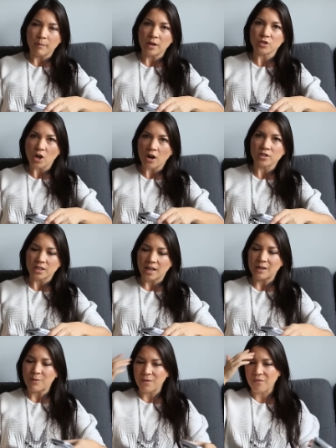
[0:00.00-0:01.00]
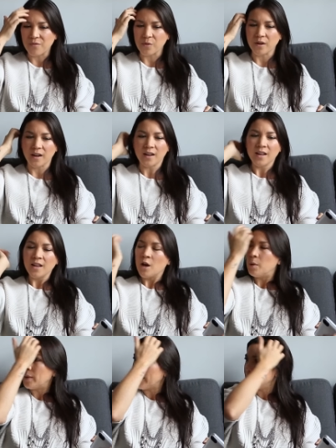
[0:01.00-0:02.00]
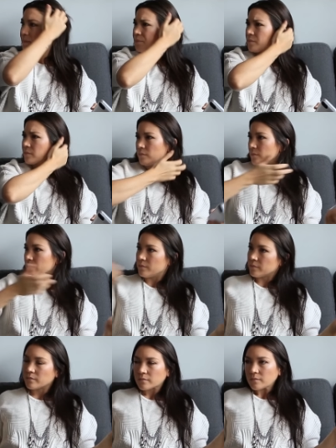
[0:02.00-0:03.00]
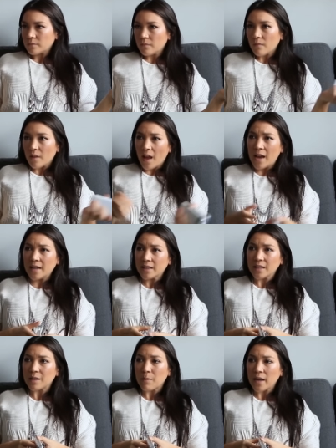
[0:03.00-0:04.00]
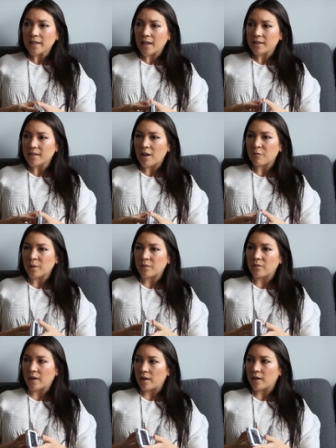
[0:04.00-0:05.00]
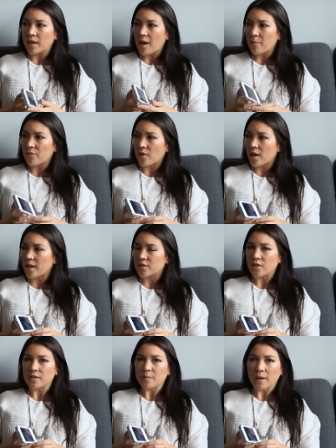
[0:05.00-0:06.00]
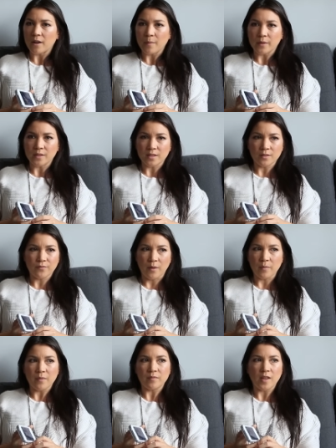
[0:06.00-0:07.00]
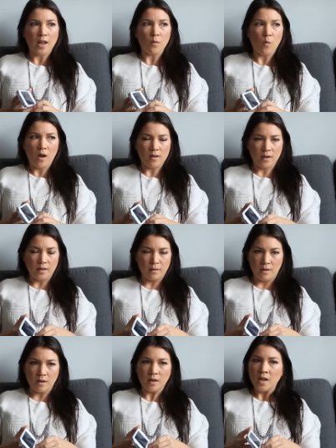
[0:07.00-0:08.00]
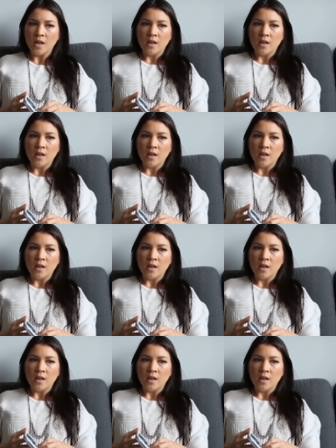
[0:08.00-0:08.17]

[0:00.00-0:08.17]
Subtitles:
not charging anyone for it. But And I think in my case, I've been very upfront and transparent about this from the day one. I think,